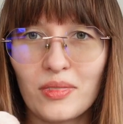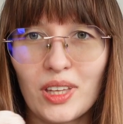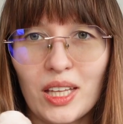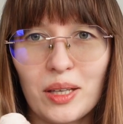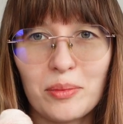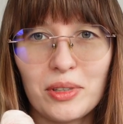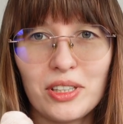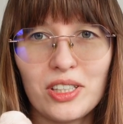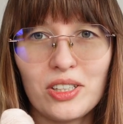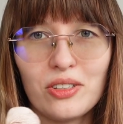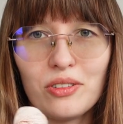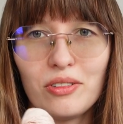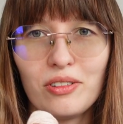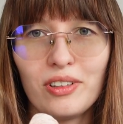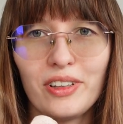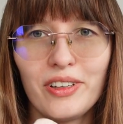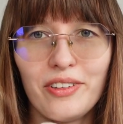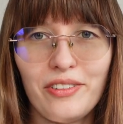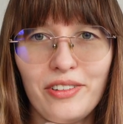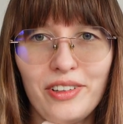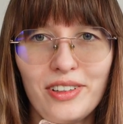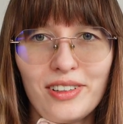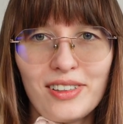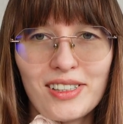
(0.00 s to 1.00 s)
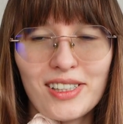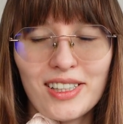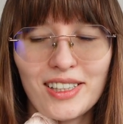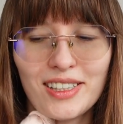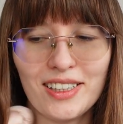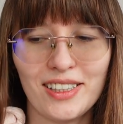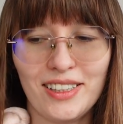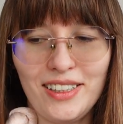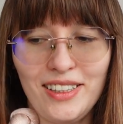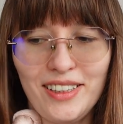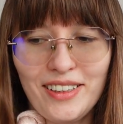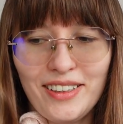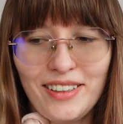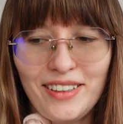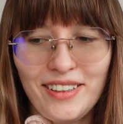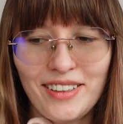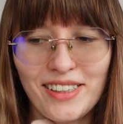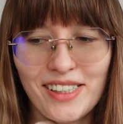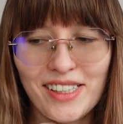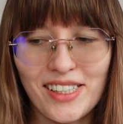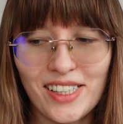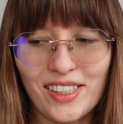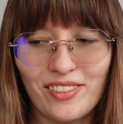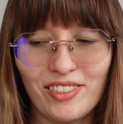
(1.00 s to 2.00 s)
But it really feels that I
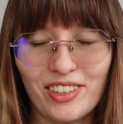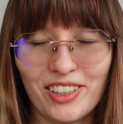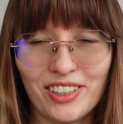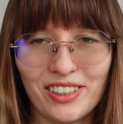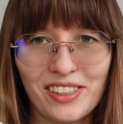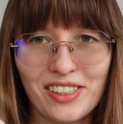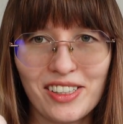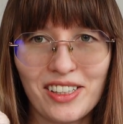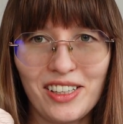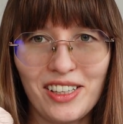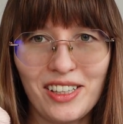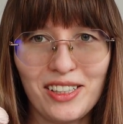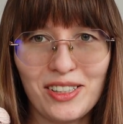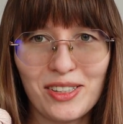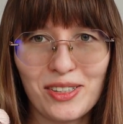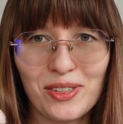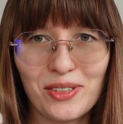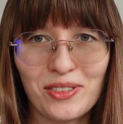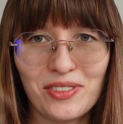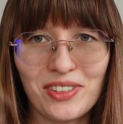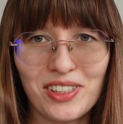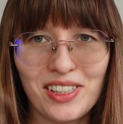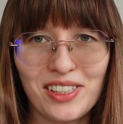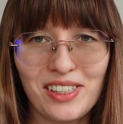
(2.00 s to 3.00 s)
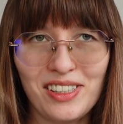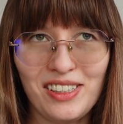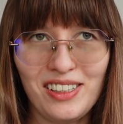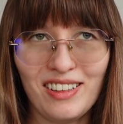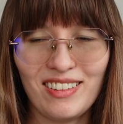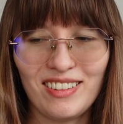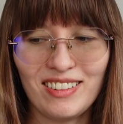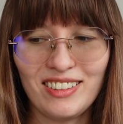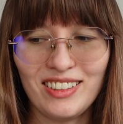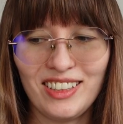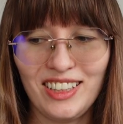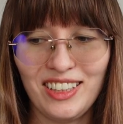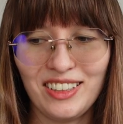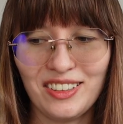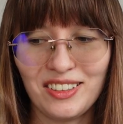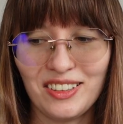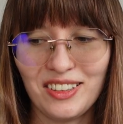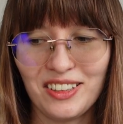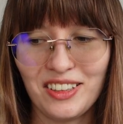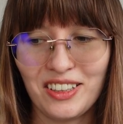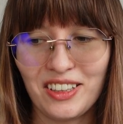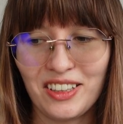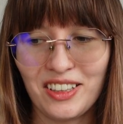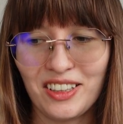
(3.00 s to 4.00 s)
need several skeins of this yarn in
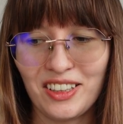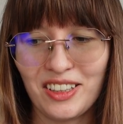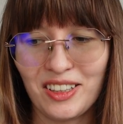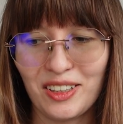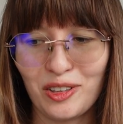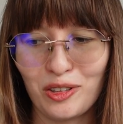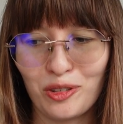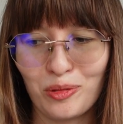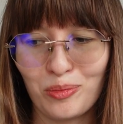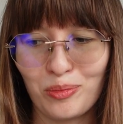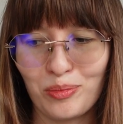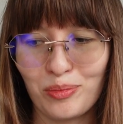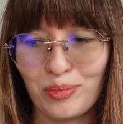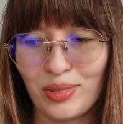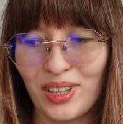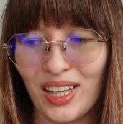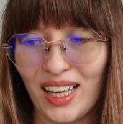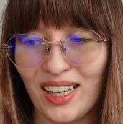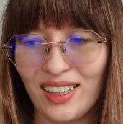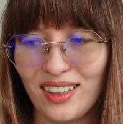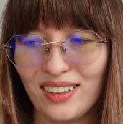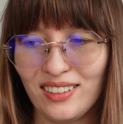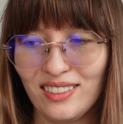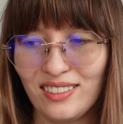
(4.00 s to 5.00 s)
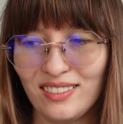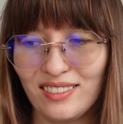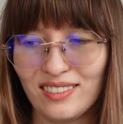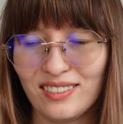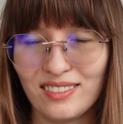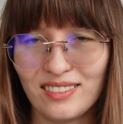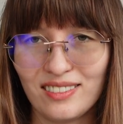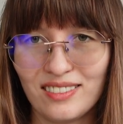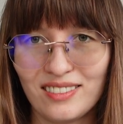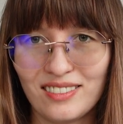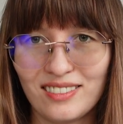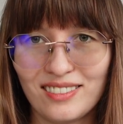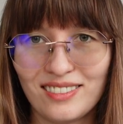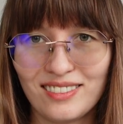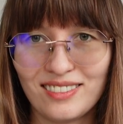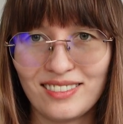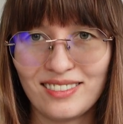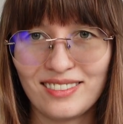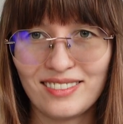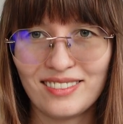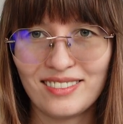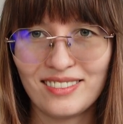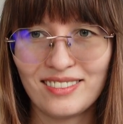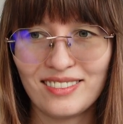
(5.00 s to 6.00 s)
black
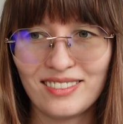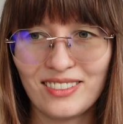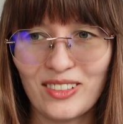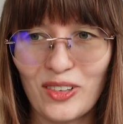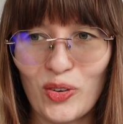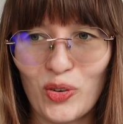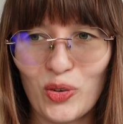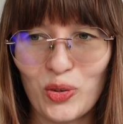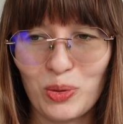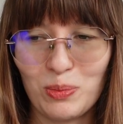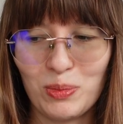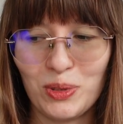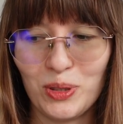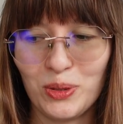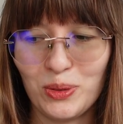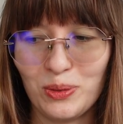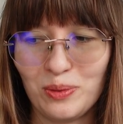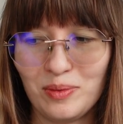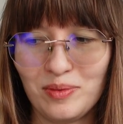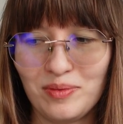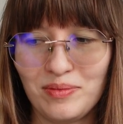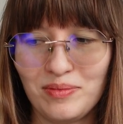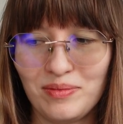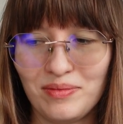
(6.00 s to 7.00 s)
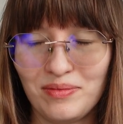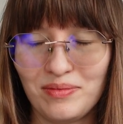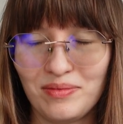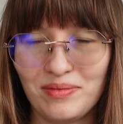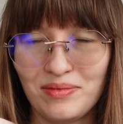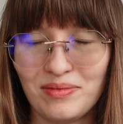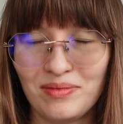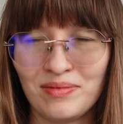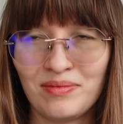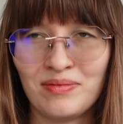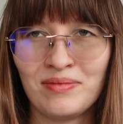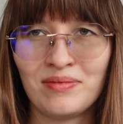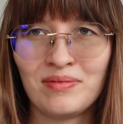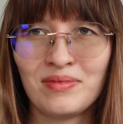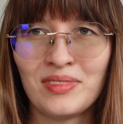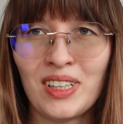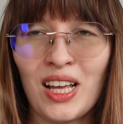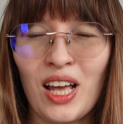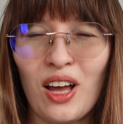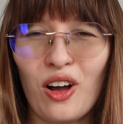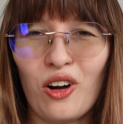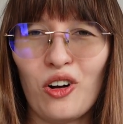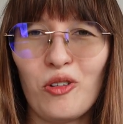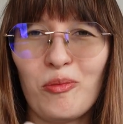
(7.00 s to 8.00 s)
or blue,
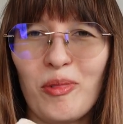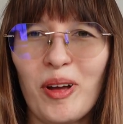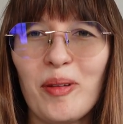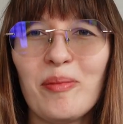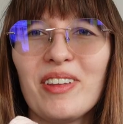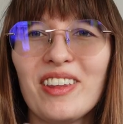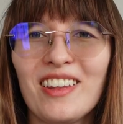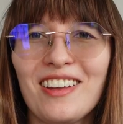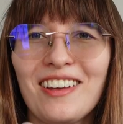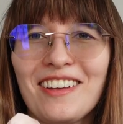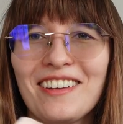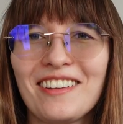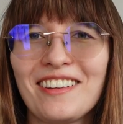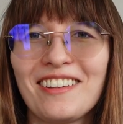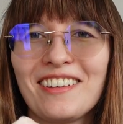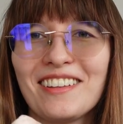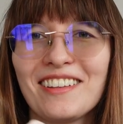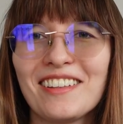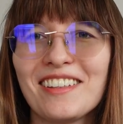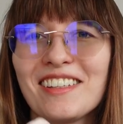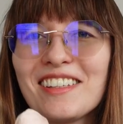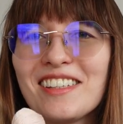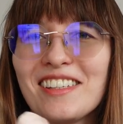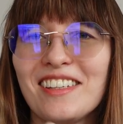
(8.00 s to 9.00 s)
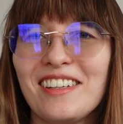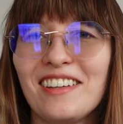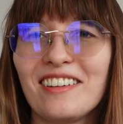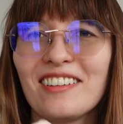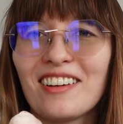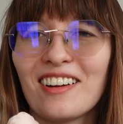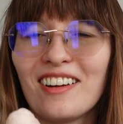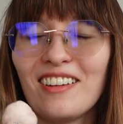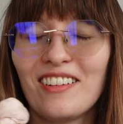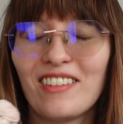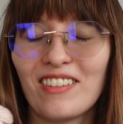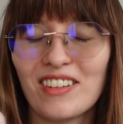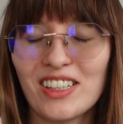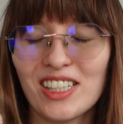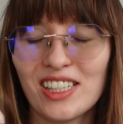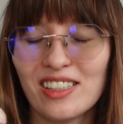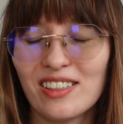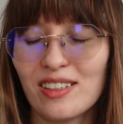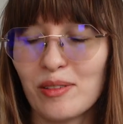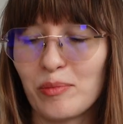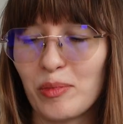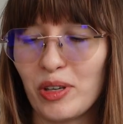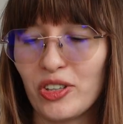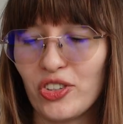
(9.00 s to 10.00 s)
or maybe that steel color that
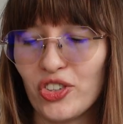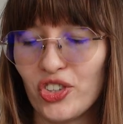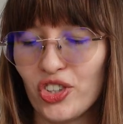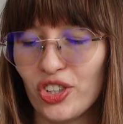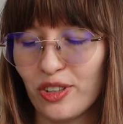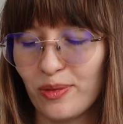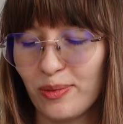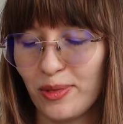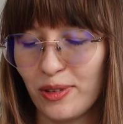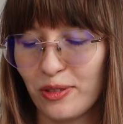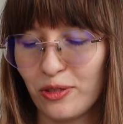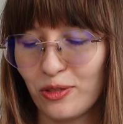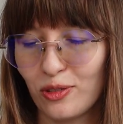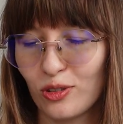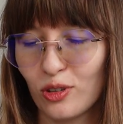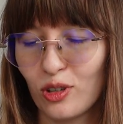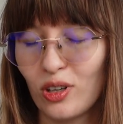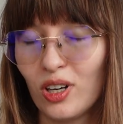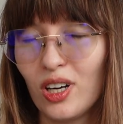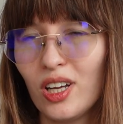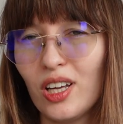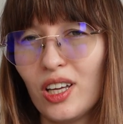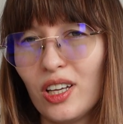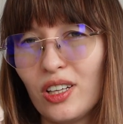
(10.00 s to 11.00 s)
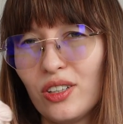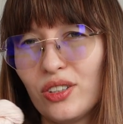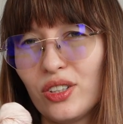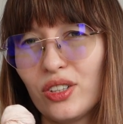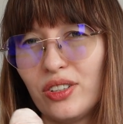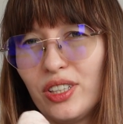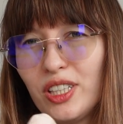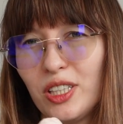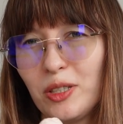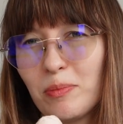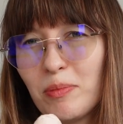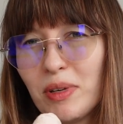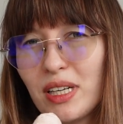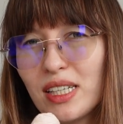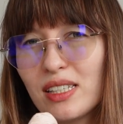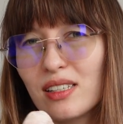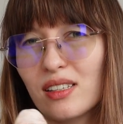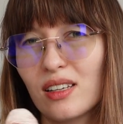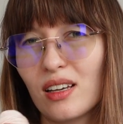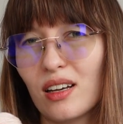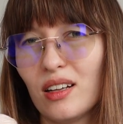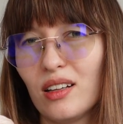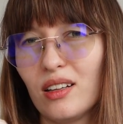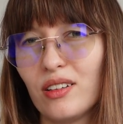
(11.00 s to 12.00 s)
I mentioned before, to knit
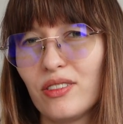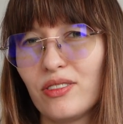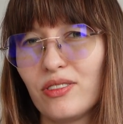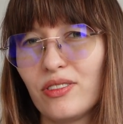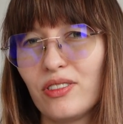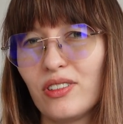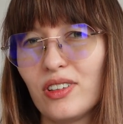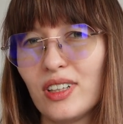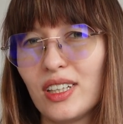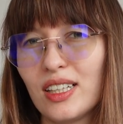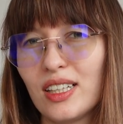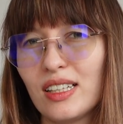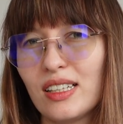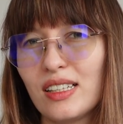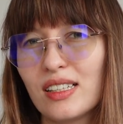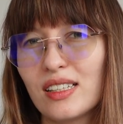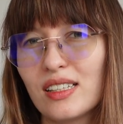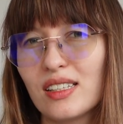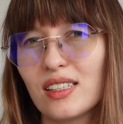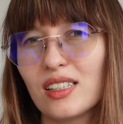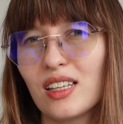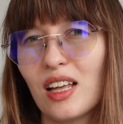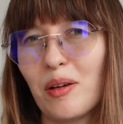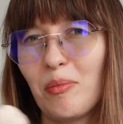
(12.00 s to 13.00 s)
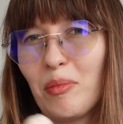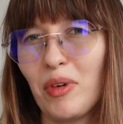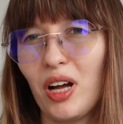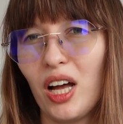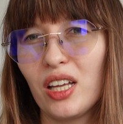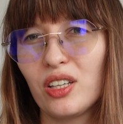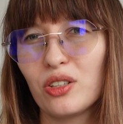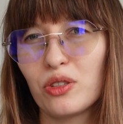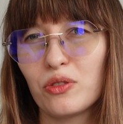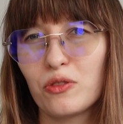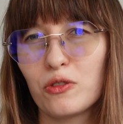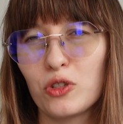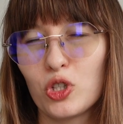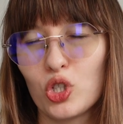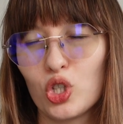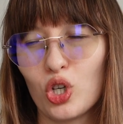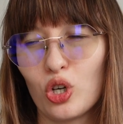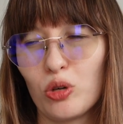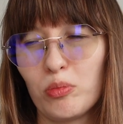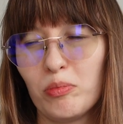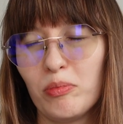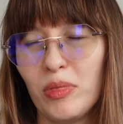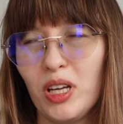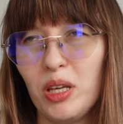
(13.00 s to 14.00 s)
myself some kind of
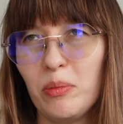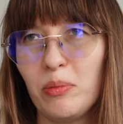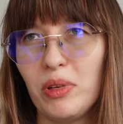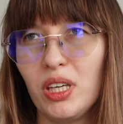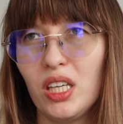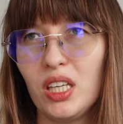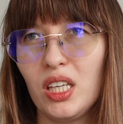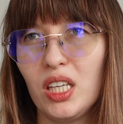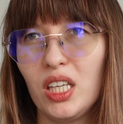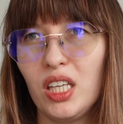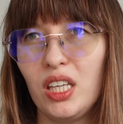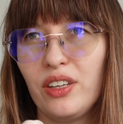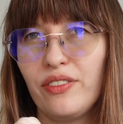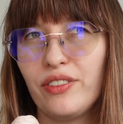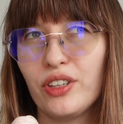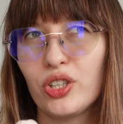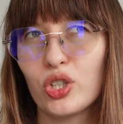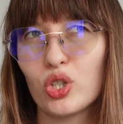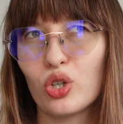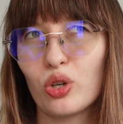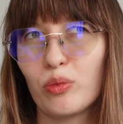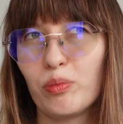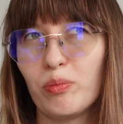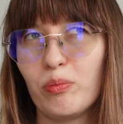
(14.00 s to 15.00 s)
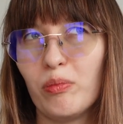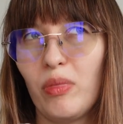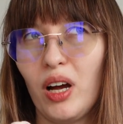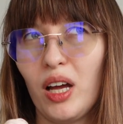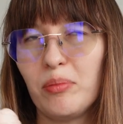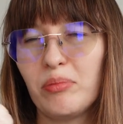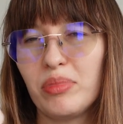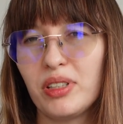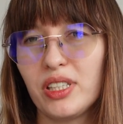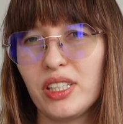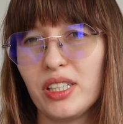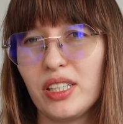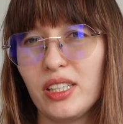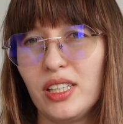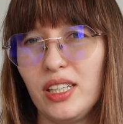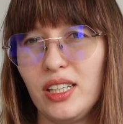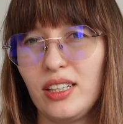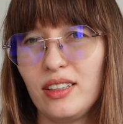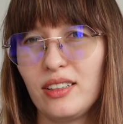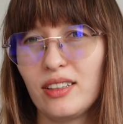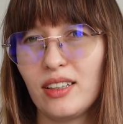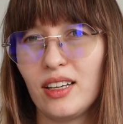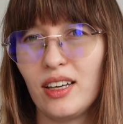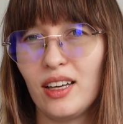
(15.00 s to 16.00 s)
top, maybe even top by Petite
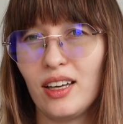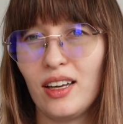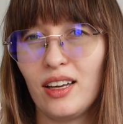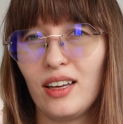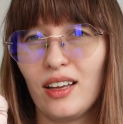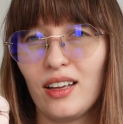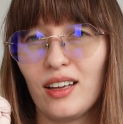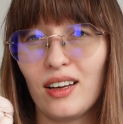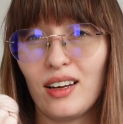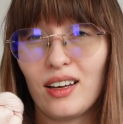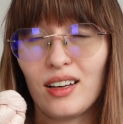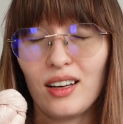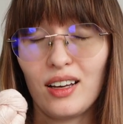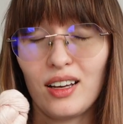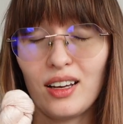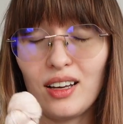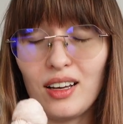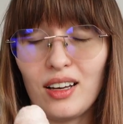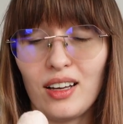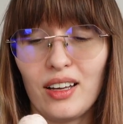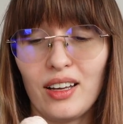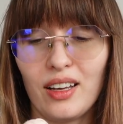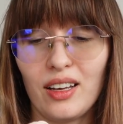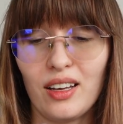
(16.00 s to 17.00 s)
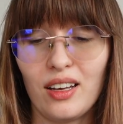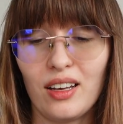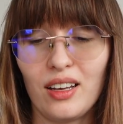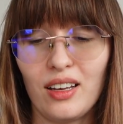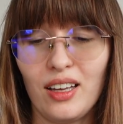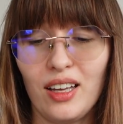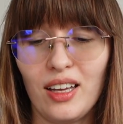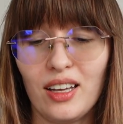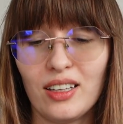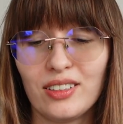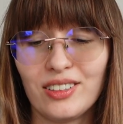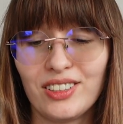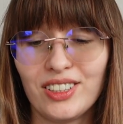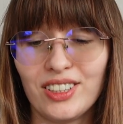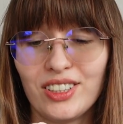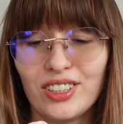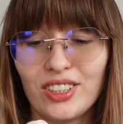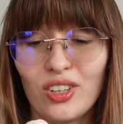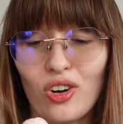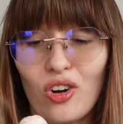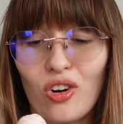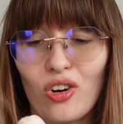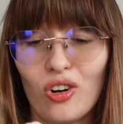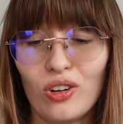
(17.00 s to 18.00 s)
Knit, and
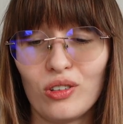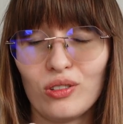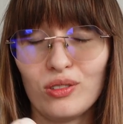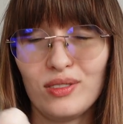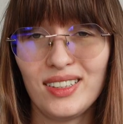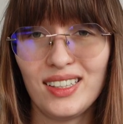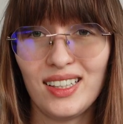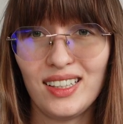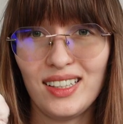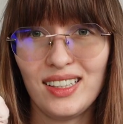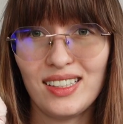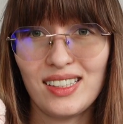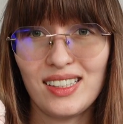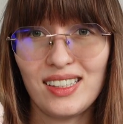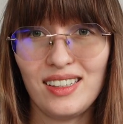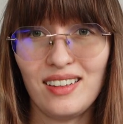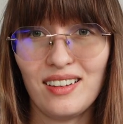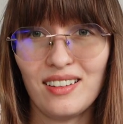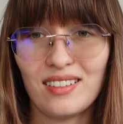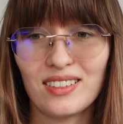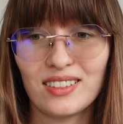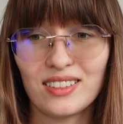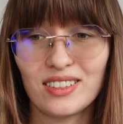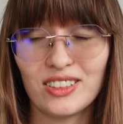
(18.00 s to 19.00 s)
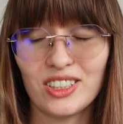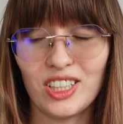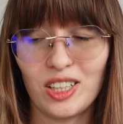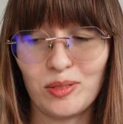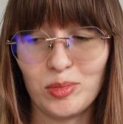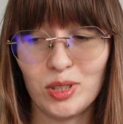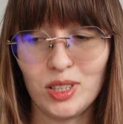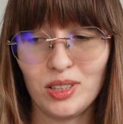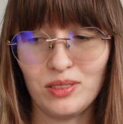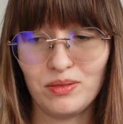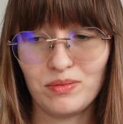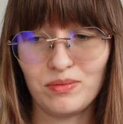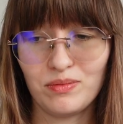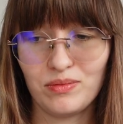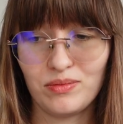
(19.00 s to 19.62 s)
hold this yarn double.